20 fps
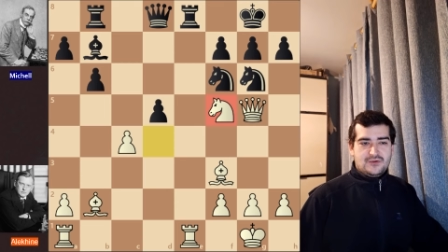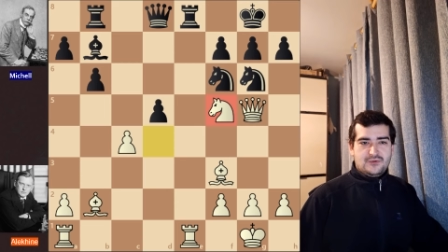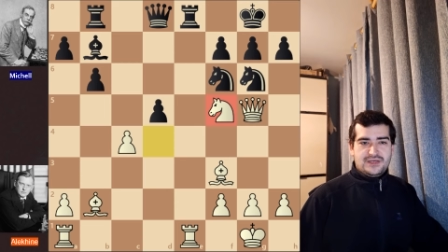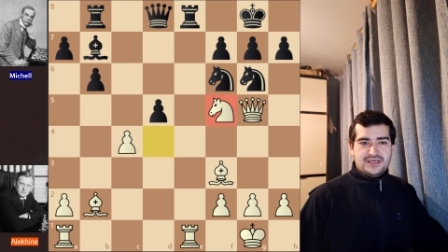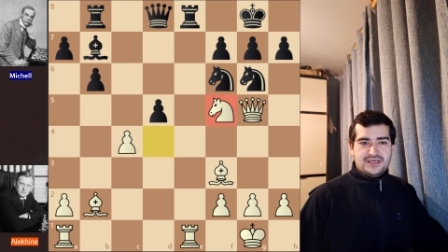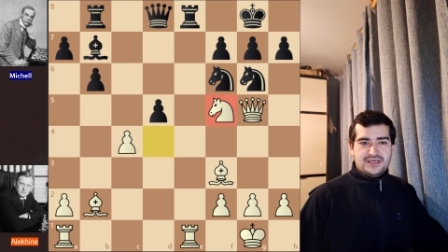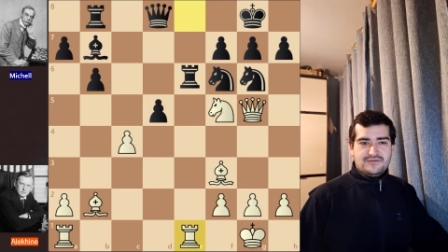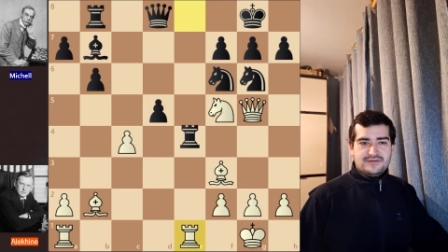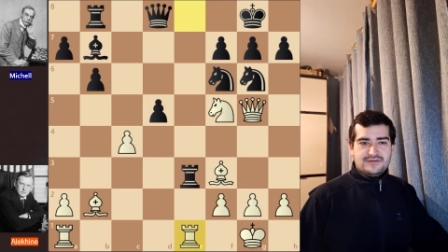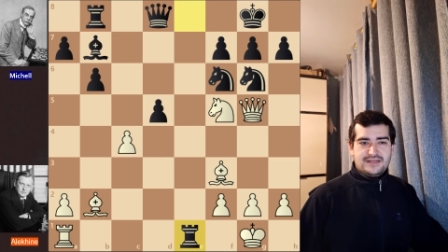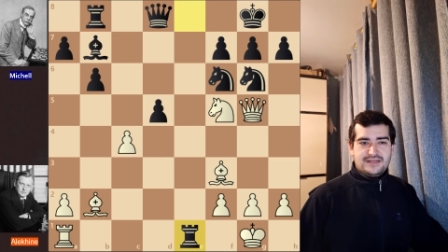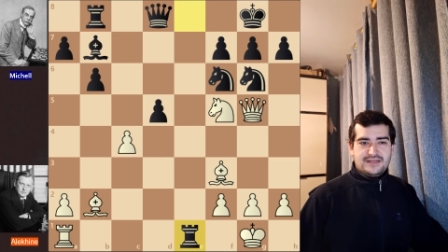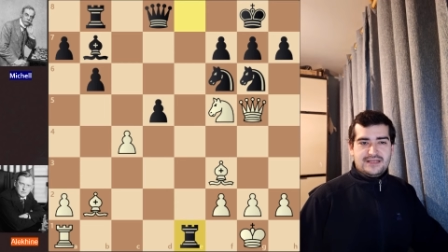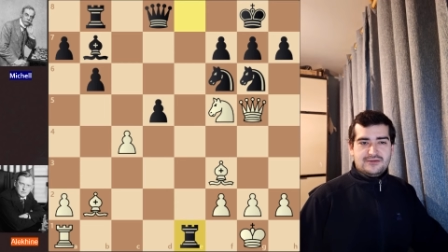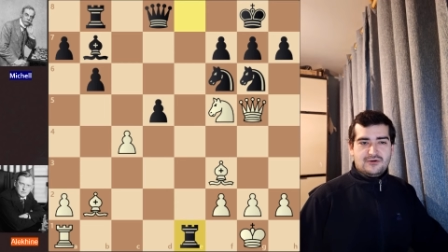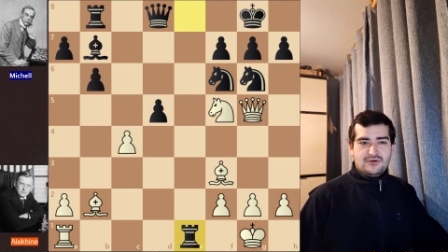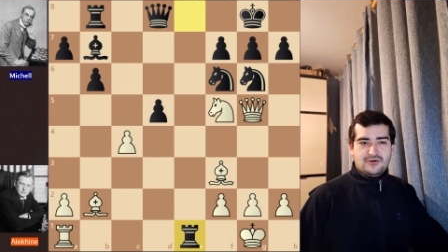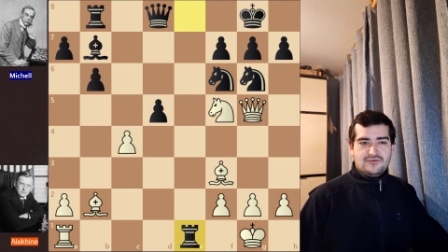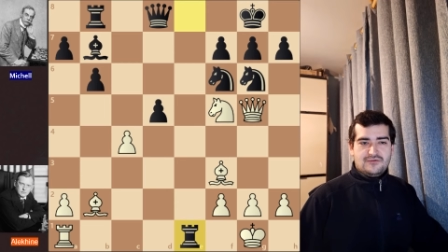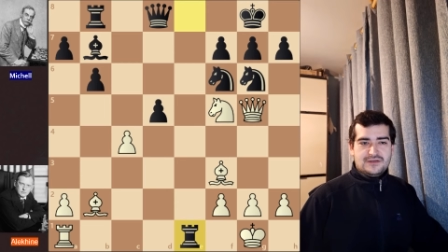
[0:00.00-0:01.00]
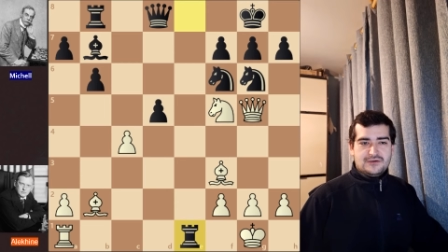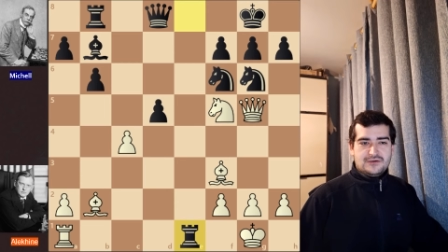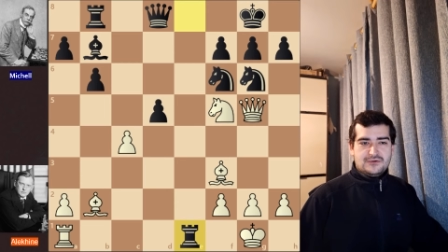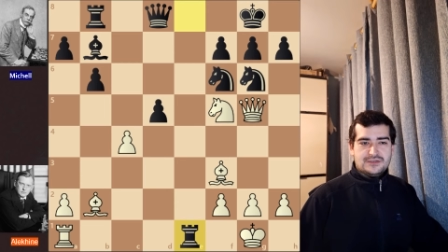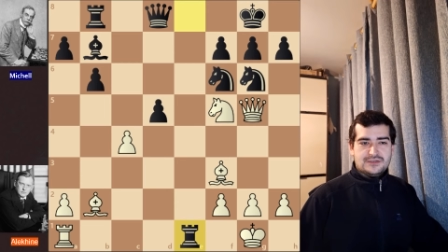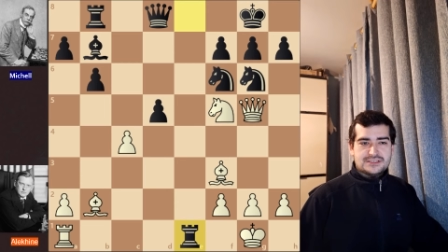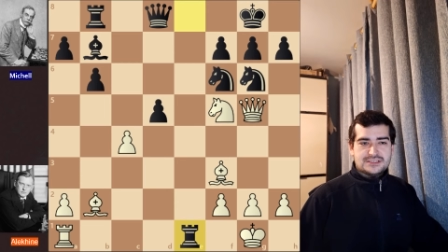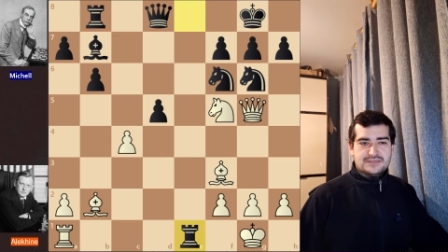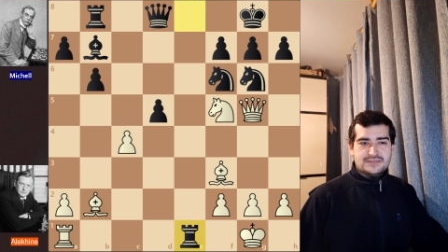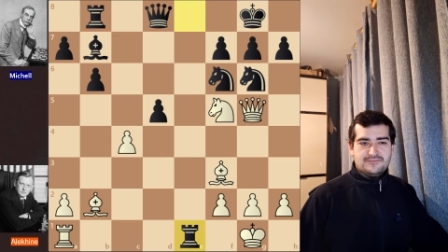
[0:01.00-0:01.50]
We have trade of the
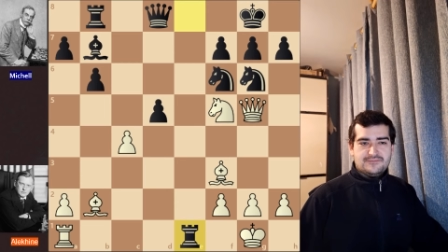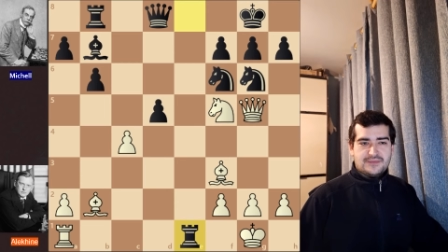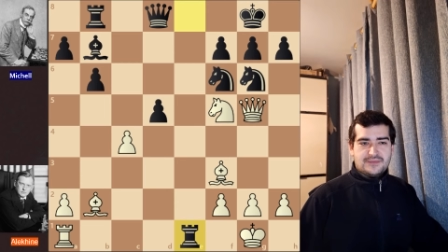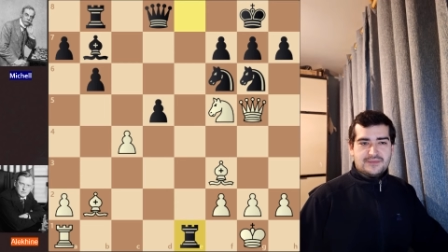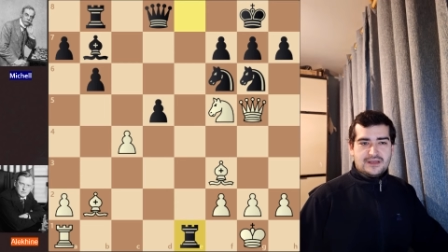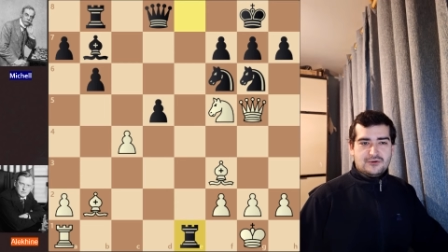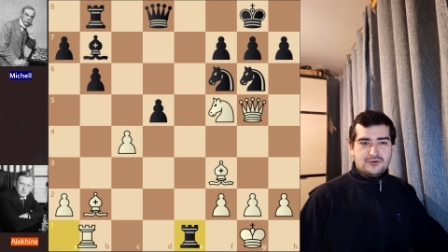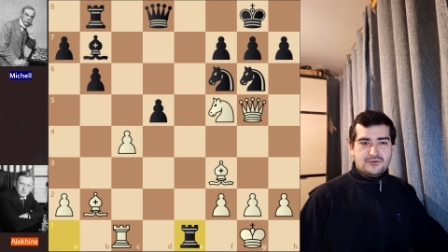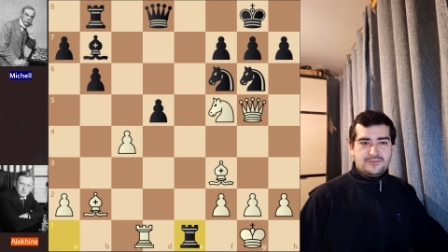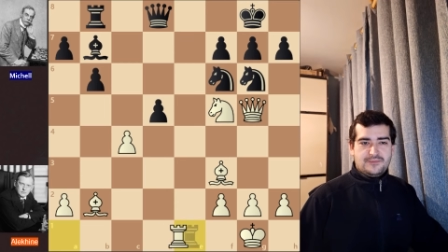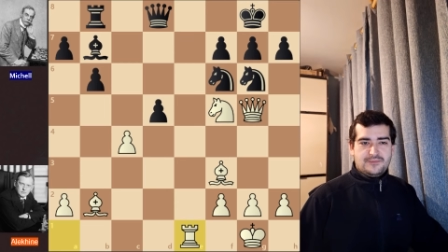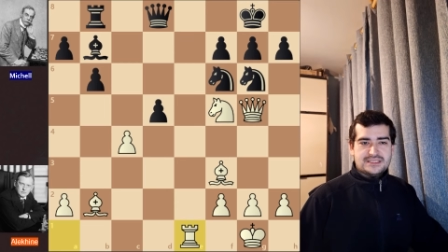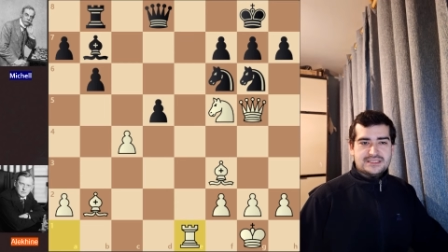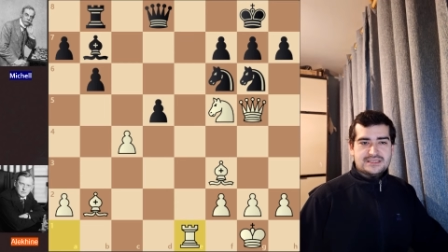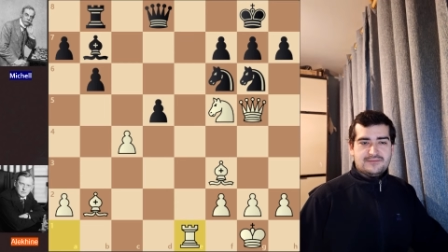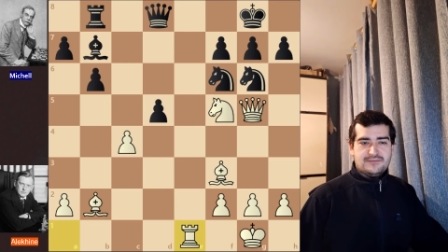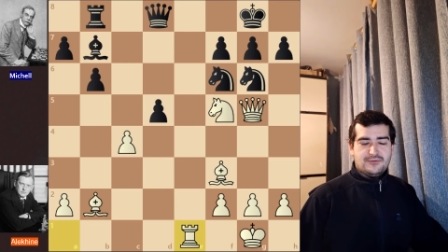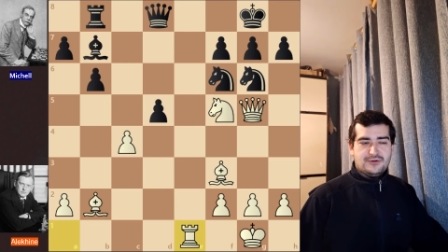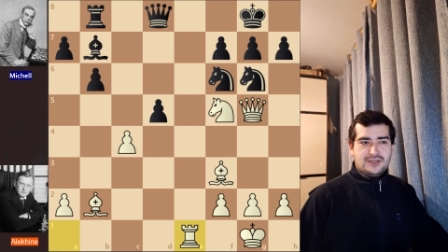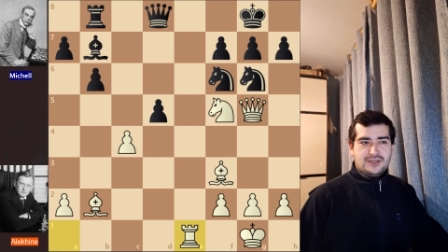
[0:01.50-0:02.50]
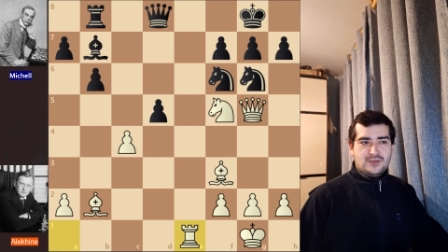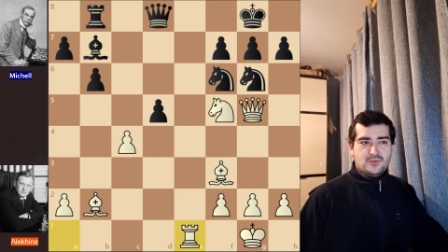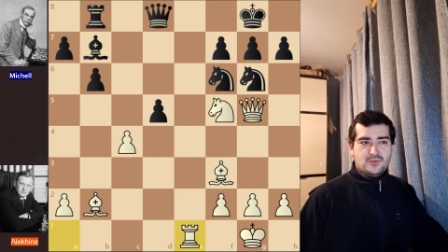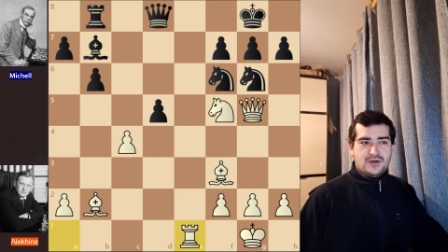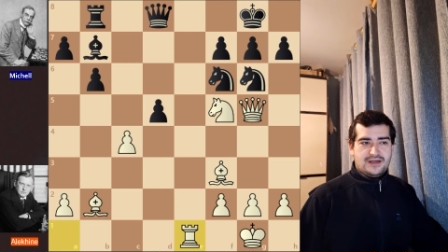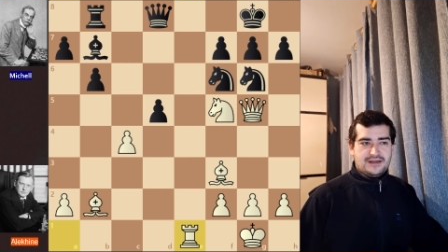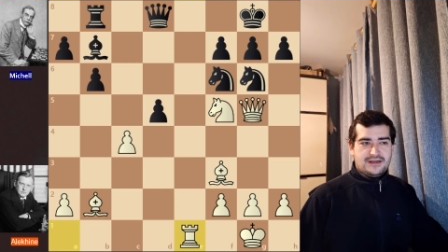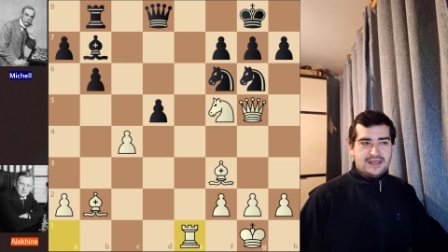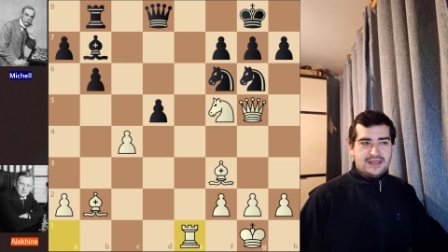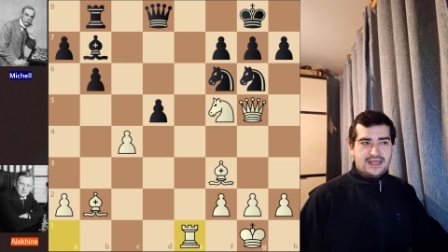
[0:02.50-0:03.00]
rooks. Rook picks up on
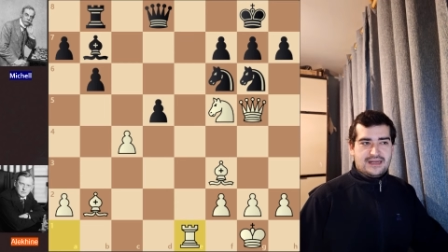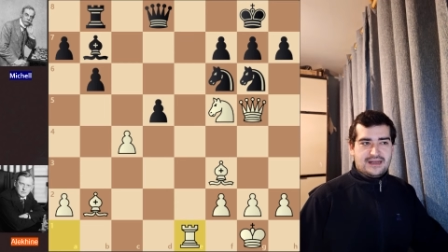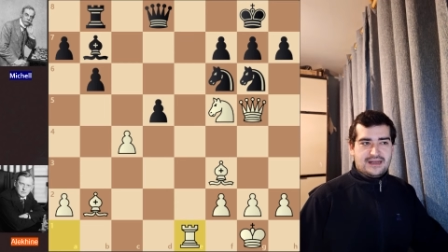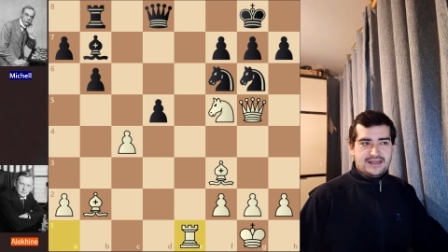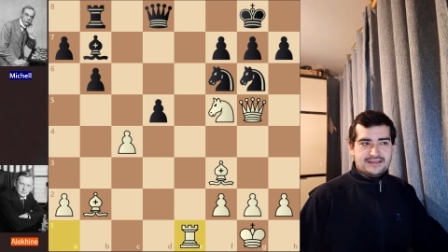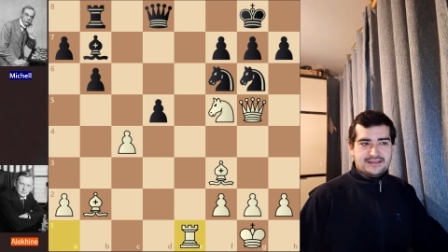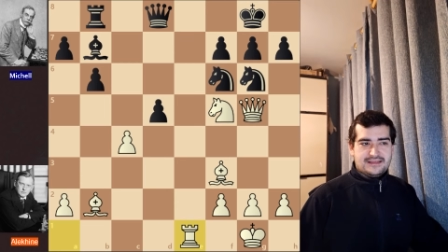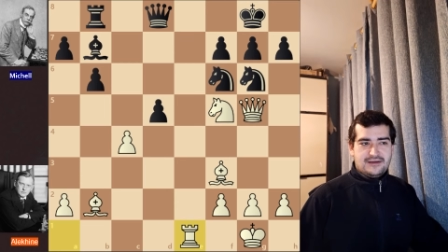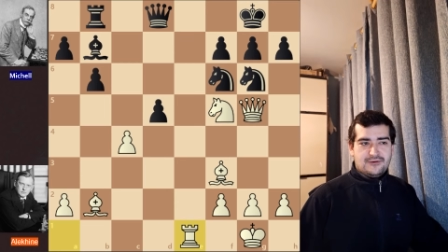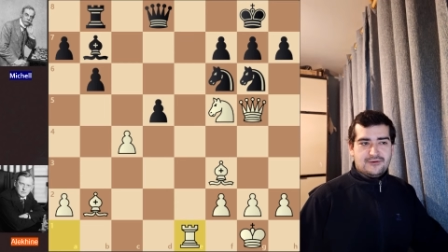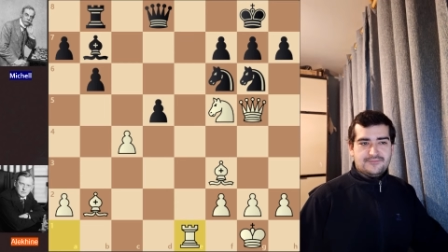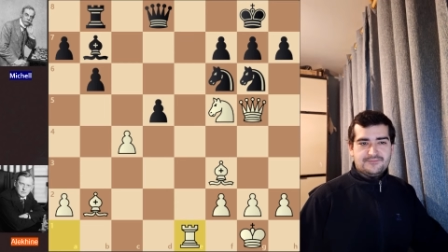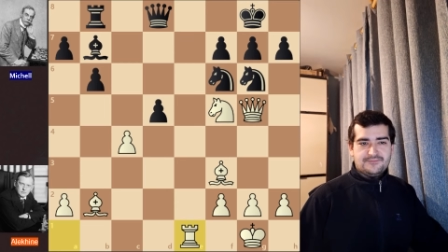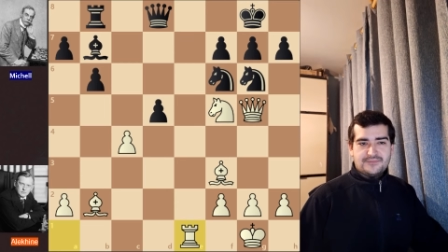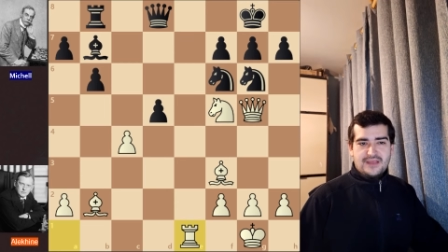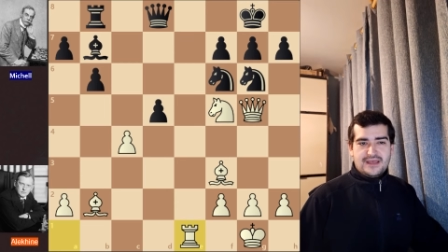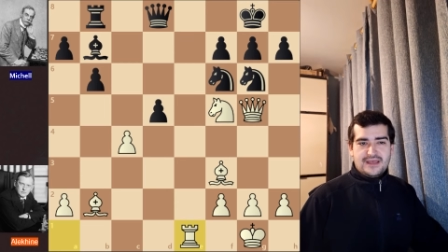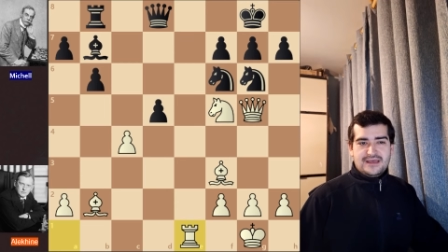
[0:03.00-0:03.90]
e1, and right now